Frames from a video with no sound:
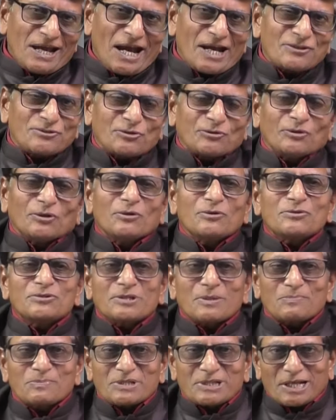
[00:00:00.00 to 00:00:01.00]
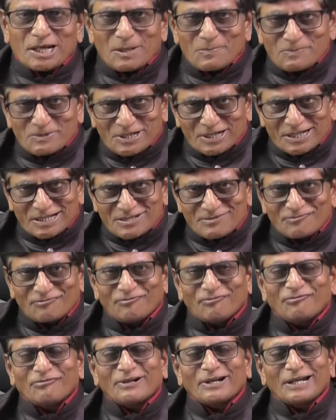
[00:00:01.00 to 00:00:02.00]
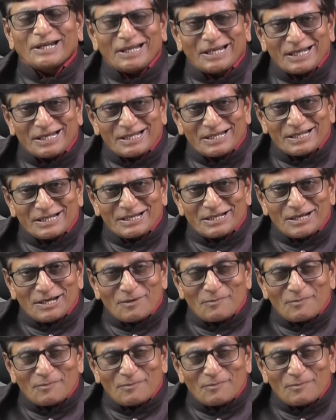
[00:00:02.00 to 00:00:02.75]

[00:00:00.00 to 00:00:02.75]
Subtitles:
As you know, subscription is free,